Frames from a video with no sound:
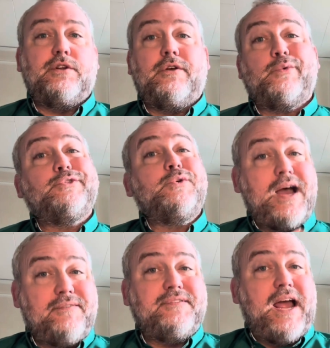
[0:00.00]
In other words, you
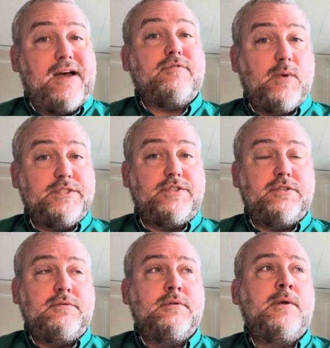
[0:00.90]
have to have a
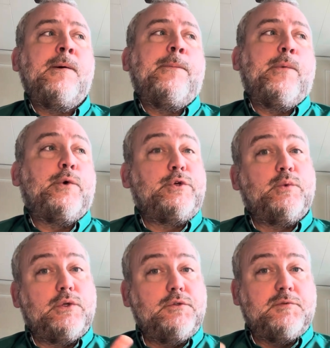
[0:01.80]
question or you
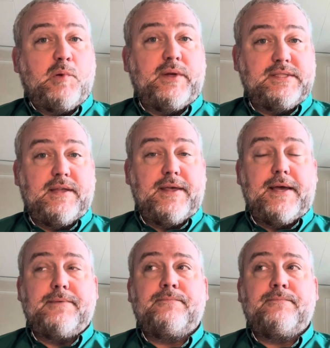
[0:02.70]
will lose points on that.